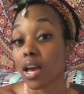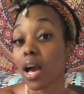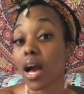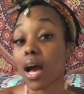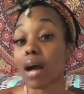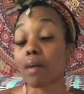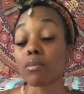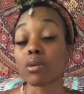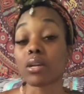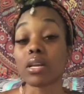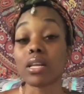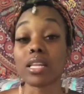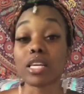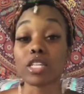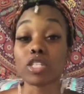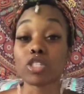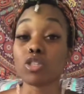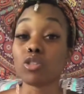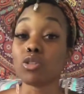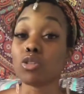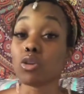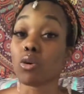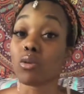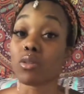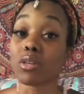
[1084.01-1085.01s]
I'm going to let
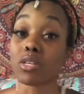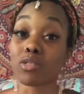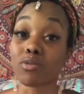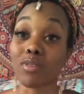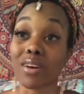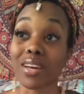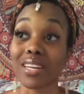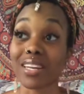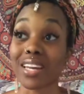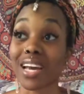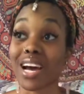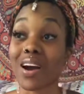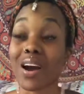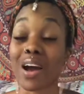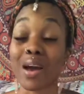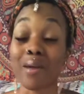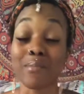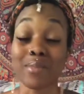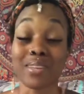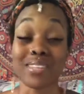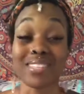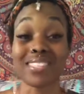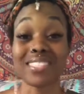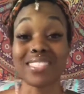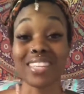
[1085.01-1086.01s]
you know this right now.
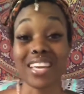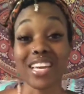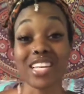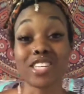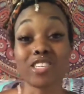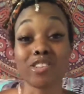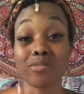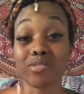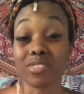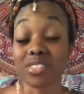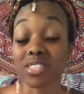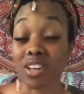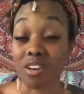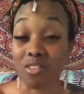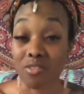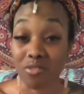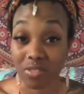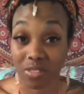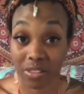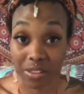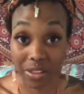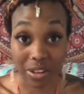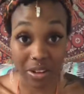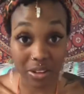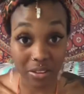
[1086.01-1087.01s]
I'm in a stage of
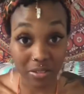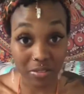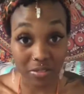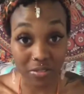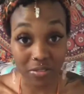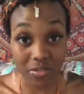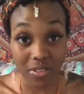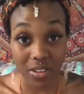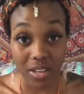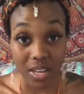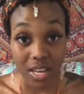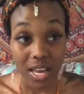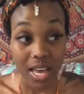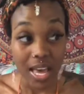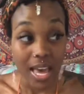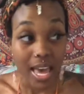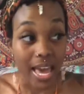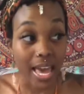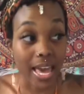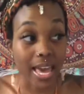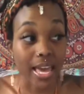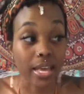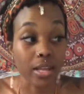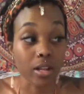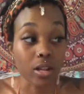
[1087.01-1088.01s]
self-love.
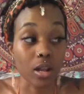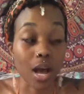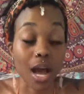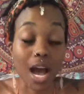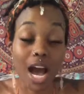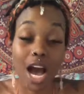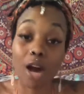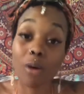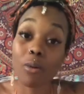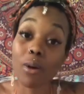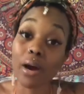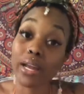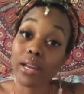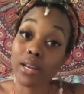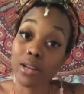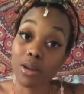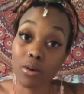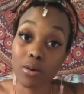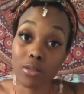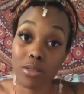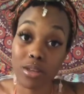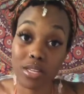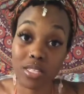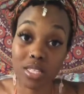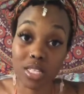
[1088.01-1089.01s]
And how I
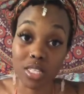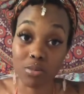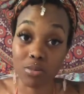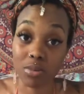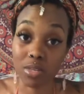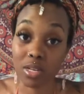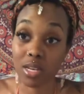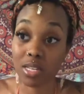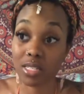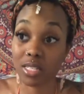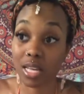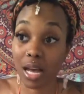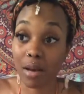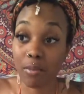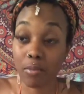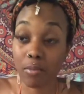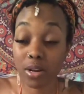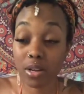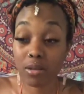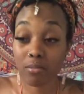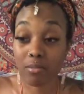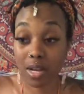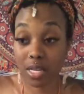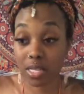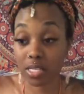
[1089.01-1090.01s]
know this is because I'm
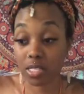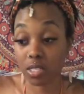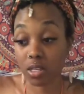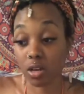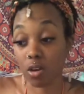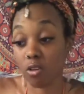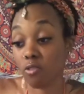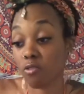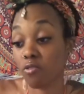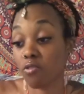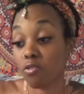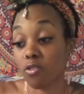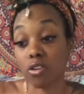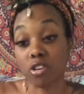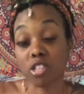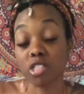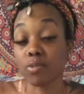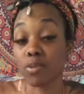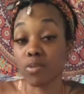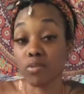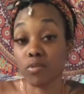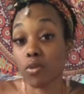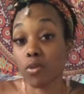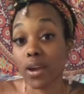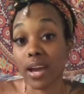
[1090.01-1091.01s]
putting myself first
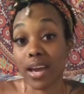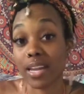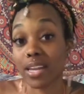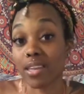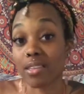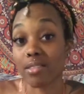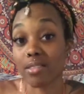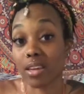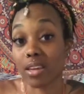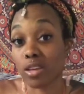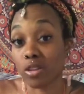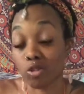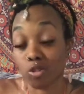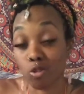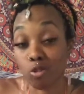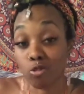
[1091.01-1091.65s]
before anything.